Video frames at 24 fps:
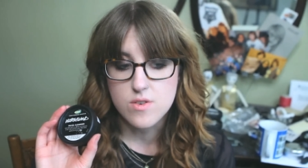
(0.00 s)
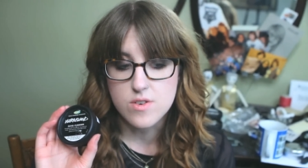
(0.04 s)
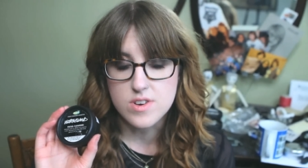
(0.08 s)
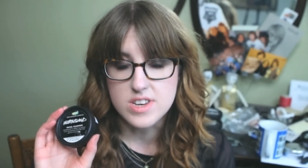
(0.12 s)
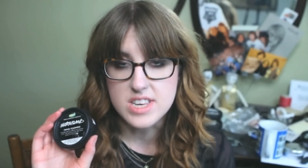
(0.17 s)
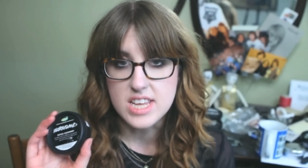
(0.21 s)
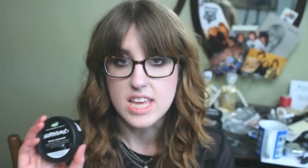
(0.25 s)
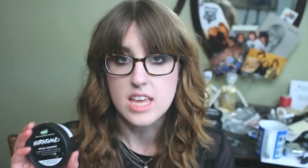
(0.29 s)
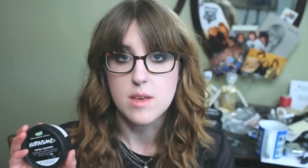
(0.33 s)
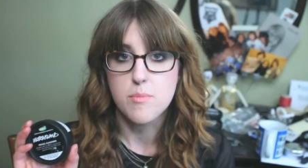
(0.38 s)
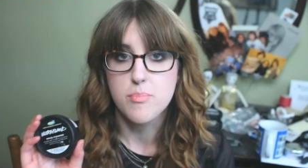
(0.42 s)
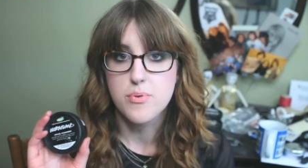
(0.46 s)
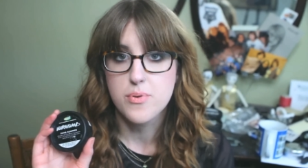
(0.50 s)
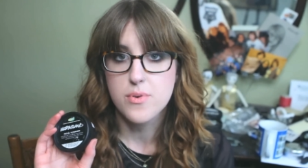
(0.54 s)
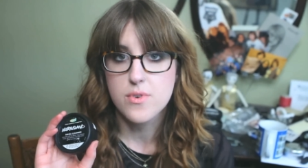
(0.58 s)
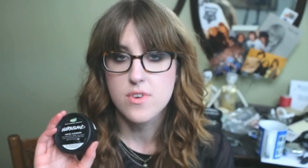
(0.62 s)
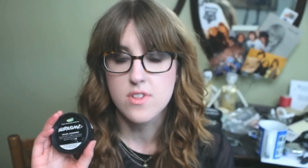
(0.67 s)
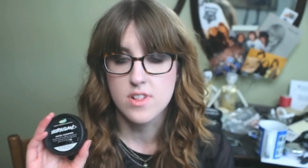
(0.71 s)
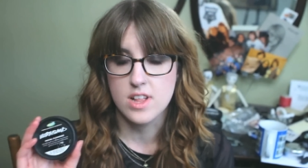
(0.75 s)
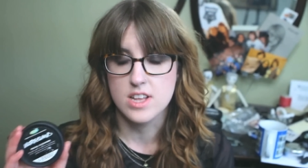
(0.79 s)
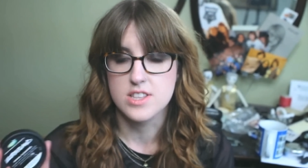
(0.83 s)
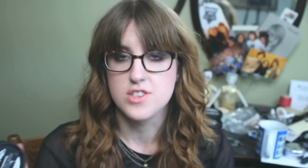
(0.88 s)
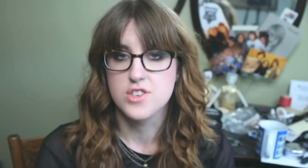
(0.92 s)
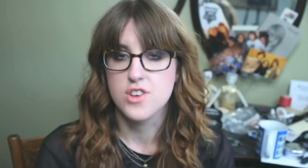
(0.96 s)
deep
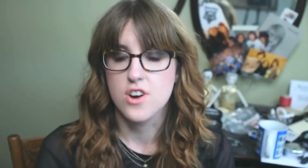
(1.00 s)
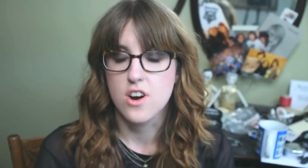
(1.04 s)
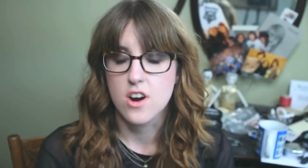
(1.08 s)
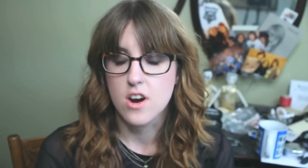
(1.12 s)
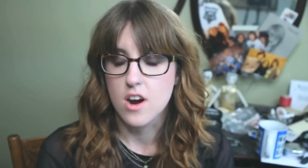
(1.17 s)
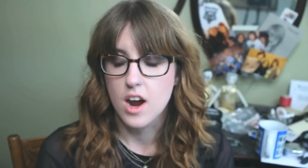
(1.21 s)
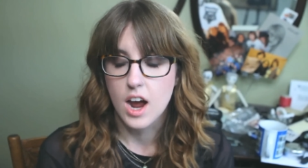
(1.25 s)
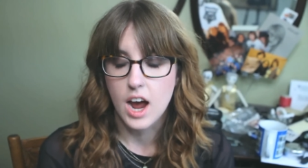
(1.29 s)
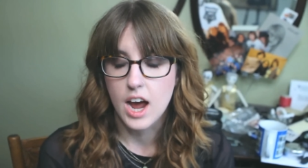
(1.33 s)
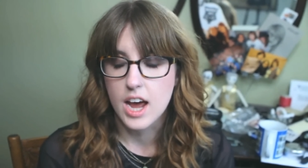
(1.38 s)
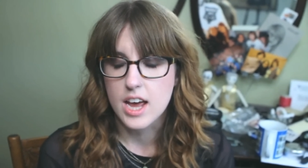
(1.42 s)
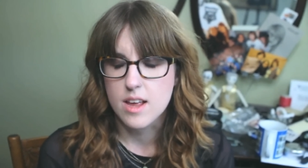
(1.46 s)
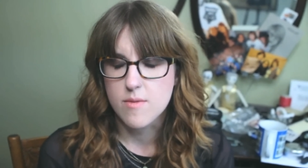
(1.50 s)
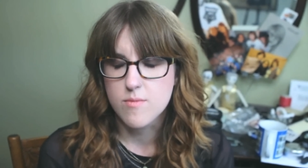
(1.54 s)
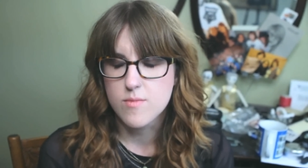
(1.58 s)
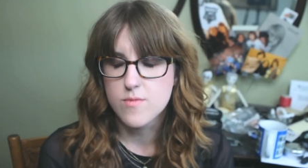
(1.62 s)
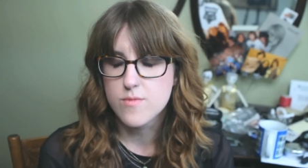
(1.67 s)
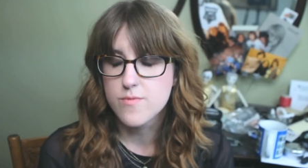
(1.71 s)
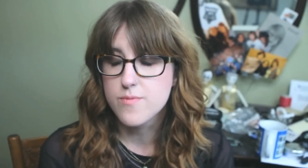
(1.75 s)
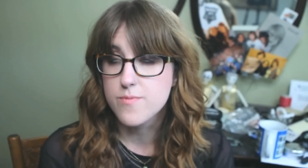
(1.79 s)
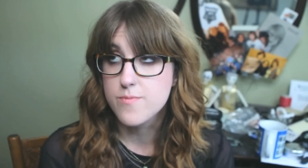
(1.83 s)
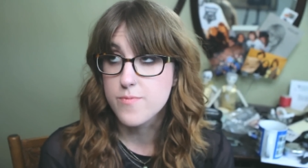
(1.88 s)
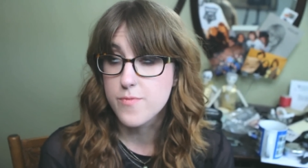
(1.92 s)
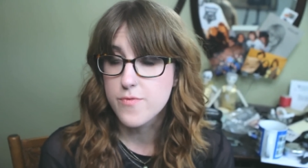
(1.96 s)
cleanser. I
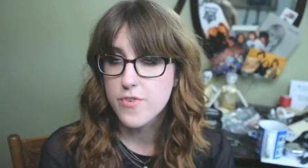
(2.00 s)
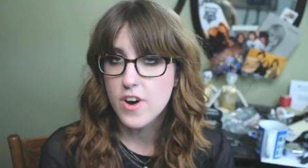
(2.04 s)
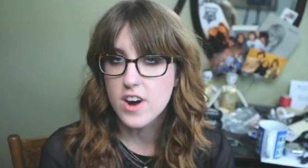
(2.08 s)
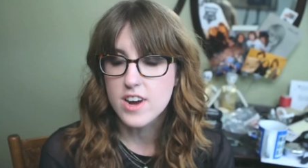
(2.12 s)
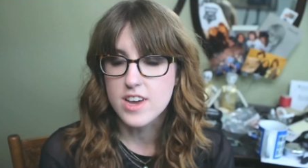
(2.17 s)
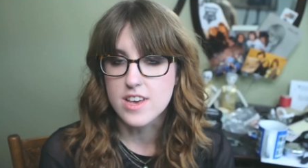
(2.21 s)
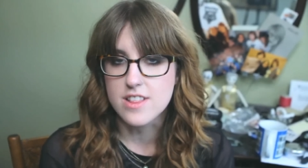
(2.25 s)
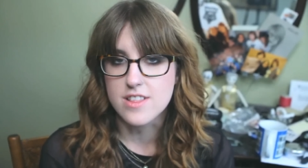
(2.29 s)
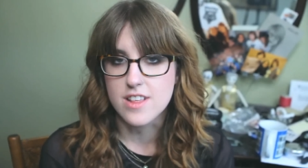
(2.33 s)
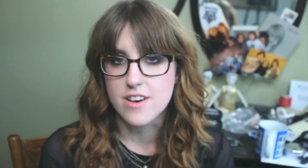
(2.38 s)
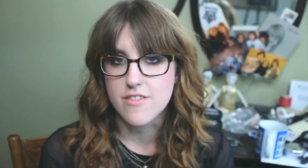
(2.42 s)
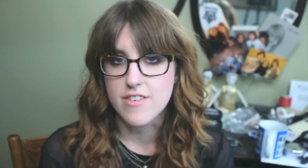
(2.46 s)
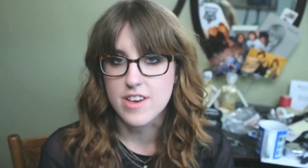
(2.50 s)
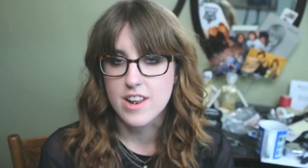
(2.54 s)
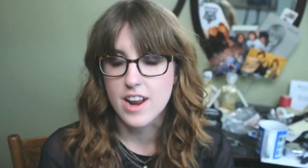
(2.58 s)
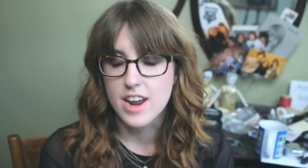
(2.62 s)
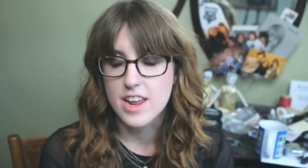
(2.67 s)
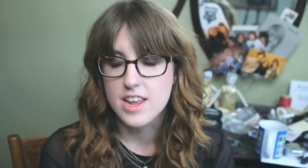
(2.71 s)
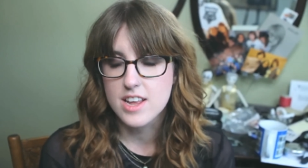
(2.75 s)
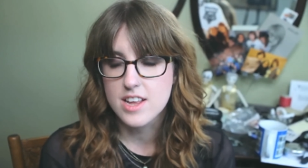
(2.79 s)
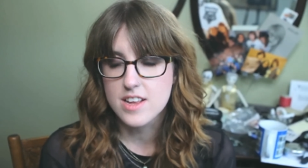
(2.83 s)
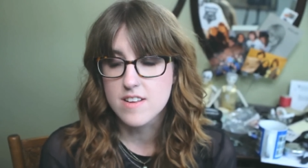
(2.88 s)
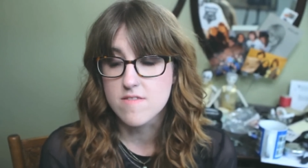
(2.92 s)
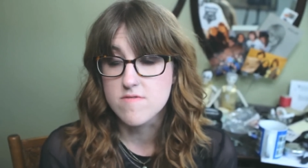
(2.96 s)
fucking love it.
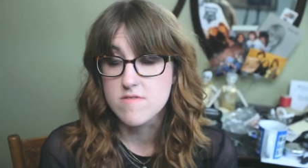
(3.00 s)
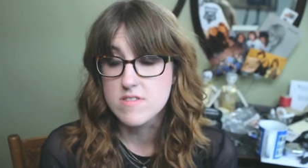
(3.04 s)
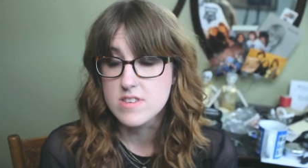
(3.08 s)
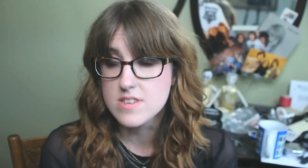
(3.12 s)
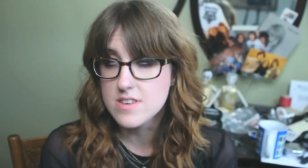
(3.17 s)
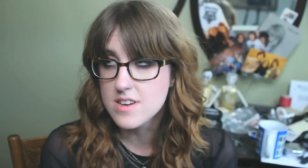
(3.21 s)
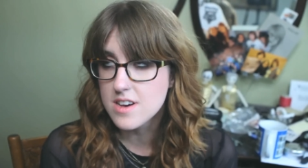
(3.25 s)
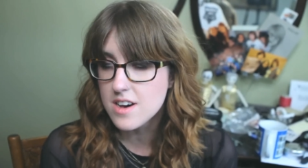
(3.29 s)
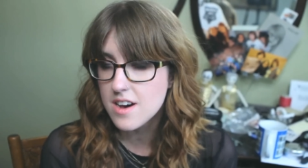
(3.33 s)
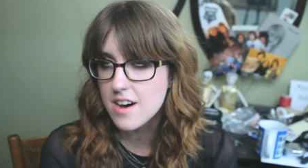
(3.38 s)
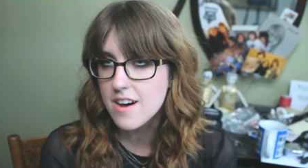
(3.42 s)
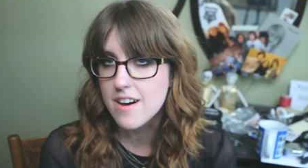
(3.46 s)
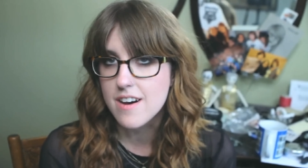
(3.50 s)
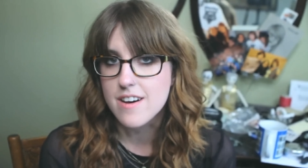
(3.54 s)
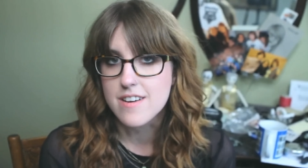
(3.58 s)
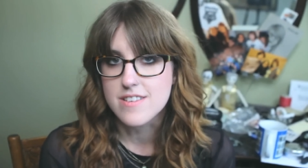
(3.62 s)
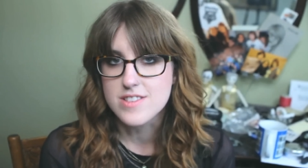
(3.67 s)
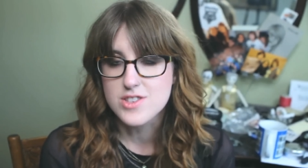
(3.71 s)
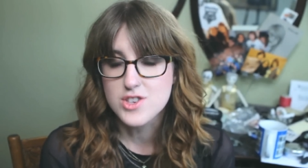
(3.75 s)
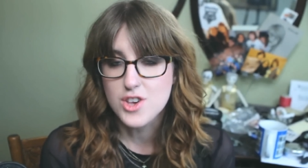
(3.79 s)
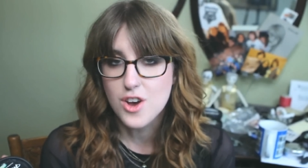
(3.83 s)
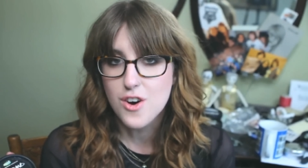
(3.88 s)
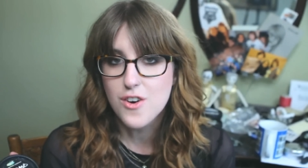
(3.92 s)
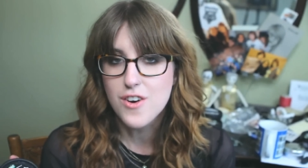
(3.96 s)
I Ugh,
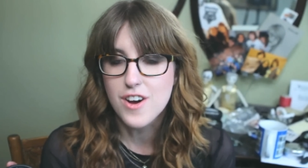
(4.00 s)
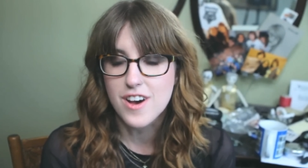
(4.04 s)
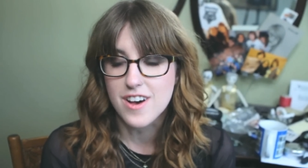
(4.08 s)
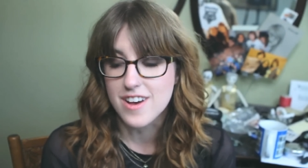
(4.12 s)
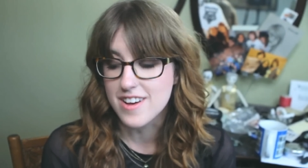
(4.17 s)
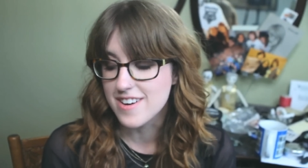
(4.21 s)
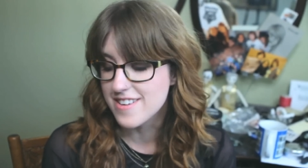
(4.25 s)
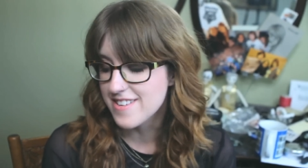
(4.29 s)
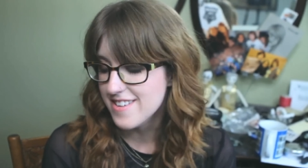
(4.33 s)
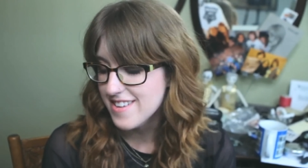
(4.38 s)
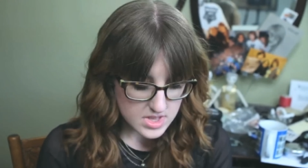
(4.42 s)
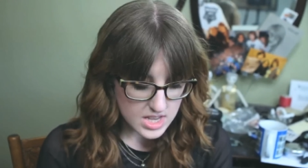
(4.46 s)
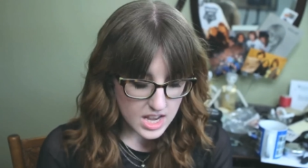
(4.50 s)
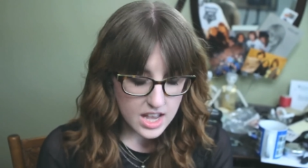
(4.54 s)
so good.